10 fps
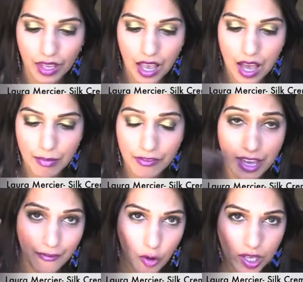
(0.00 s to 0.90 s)
If
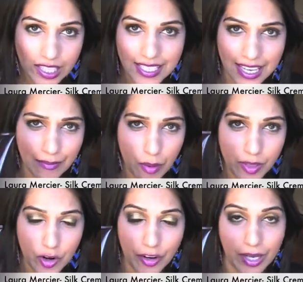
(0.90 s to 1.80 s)
you have oily skin, probably
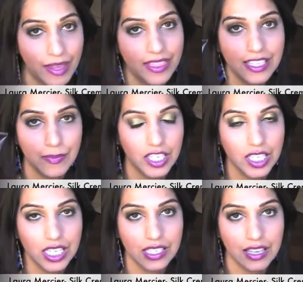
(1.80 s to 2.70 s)
don't recommend this
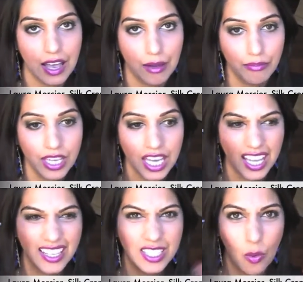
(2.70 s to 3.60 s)
because
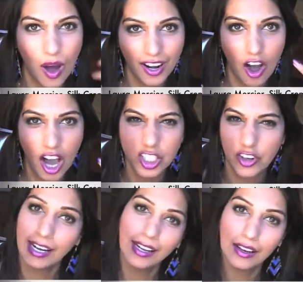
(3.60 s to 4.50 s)
it is quite
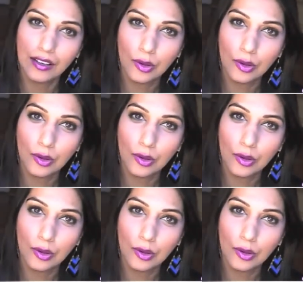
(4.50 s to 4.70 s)
hydrating,